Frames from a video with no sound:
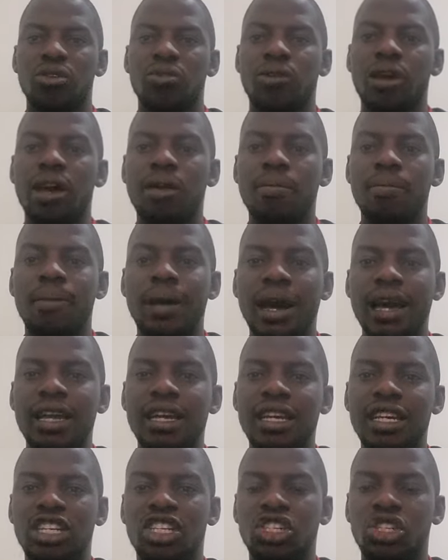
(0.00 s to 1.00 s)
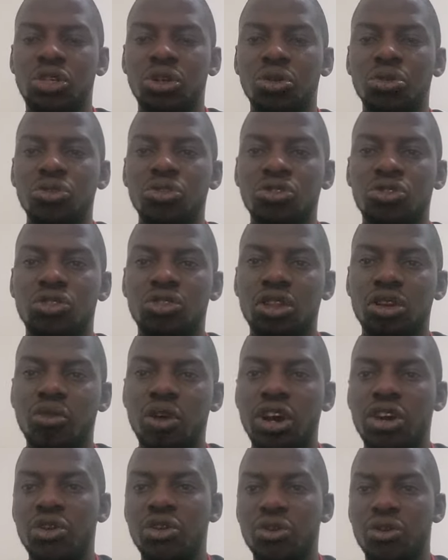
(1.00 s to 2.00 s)
whereby it shows the
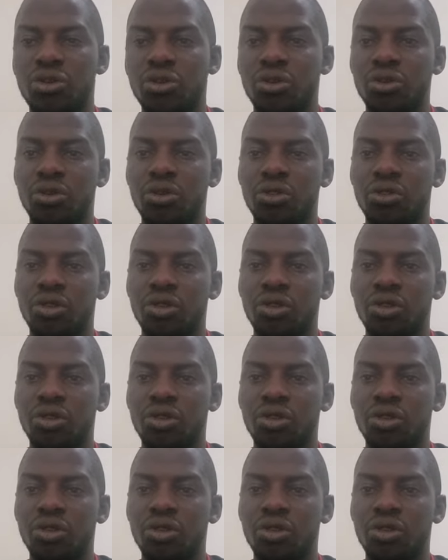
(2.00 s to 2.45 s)
work you do,